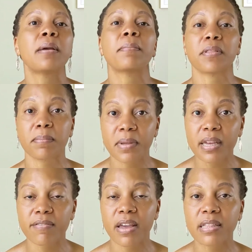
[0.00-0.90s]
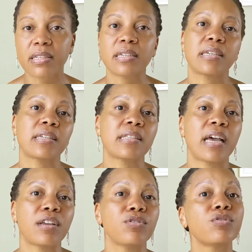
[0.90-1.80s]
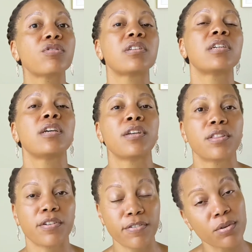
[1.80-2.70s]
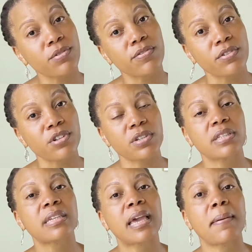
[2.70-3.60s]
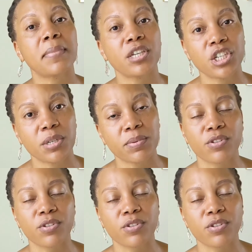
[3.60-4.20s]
But the big advantage is that usually the frozen versions can be cheaper.